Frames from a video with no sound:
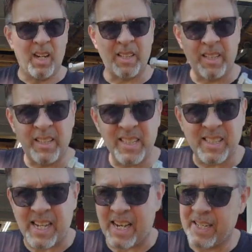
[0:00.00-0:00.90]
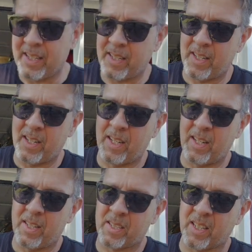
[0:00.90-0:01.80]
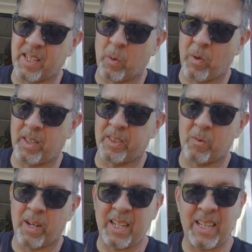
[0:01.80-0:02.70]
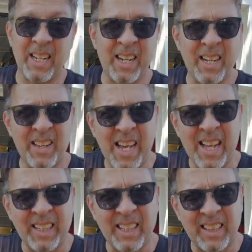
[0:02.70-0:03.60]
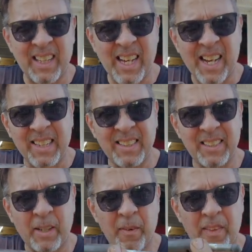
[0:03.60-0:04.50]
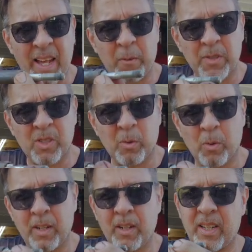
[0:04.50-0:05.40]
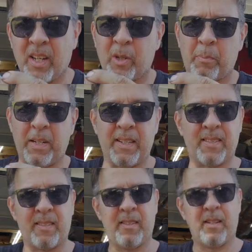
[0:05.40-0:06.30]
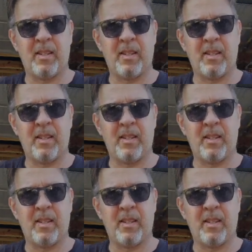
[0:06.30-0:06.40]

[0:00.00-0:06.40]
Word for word: And then this guy is gonna get welded right in the end of that, like that. That way that will screw into the other piece.